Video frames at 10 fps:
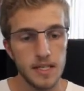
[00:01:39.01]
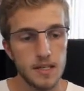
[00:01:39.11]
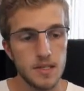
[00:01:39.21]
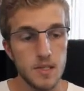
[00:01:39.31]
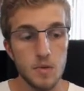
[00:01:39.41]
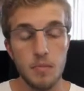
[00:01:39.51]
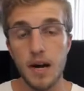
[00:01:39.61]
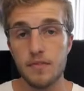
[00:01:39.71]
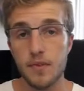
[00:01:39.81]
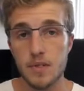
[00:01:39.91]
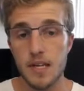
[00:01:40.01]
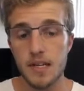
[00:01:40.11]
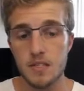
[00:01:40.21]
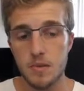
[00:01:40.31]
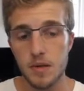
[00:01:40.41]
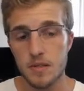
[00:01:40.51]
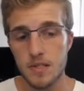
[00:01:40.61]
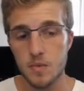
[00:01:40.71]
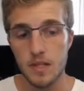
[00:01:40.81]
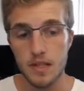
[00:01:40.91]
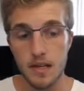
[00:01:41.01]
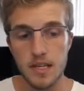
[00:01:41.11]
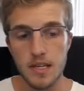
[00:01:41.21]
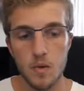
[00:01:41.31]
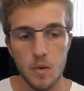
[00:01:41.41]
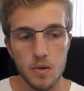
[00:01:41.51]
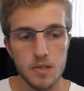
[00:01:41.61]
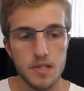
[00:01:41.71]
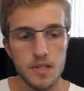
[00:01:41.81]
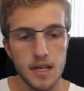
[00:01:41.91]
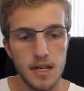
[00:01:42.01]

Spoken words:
So my firsthand experience is with Lucky Orange,